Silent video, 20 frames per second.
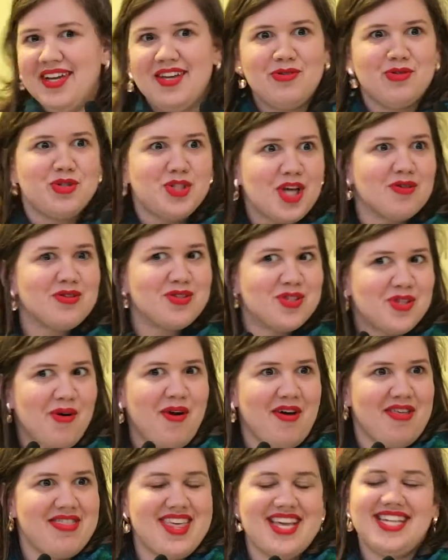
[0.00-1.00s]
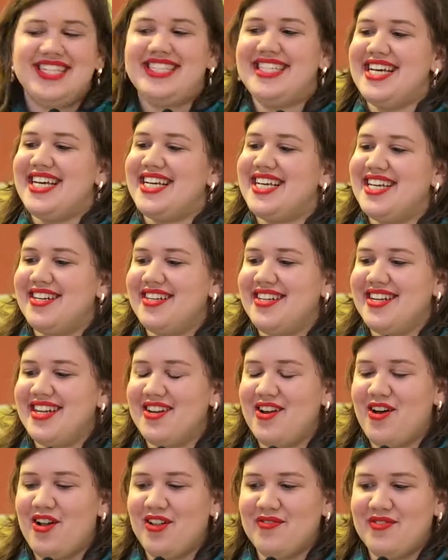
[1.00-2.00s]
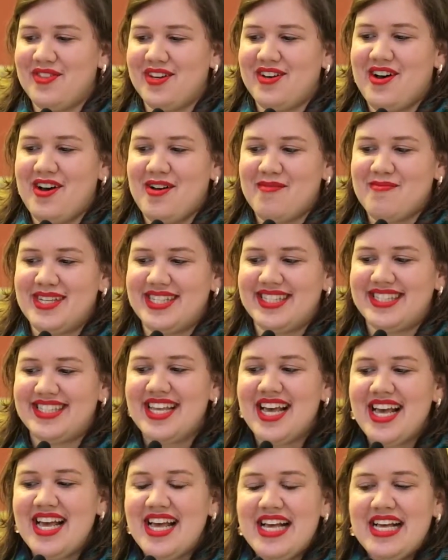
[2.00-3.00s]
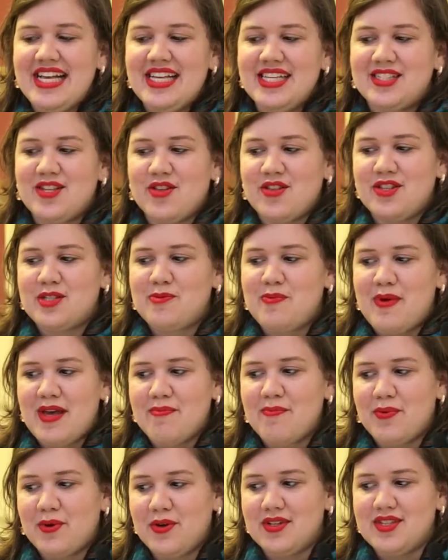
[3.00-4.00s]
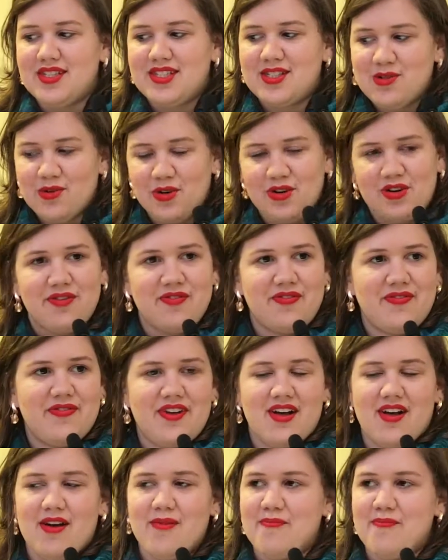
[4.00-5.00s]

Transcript: You sound so authentic in all of the comments. So this paper is sort of